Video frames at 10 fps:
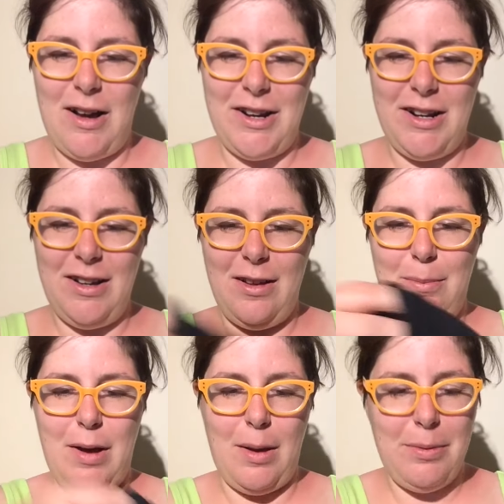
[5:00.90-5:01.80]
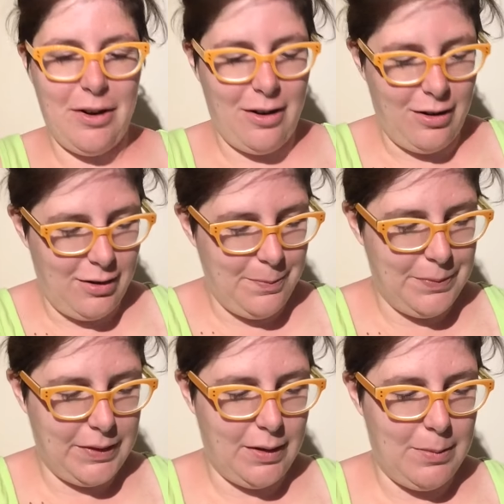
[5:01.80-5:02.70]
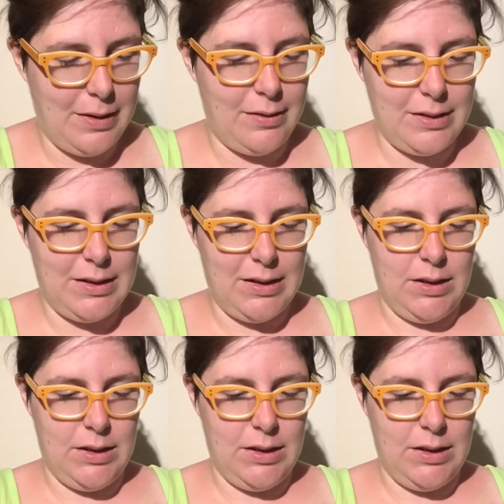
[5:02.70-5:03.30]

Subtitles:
Potter pub crawl about,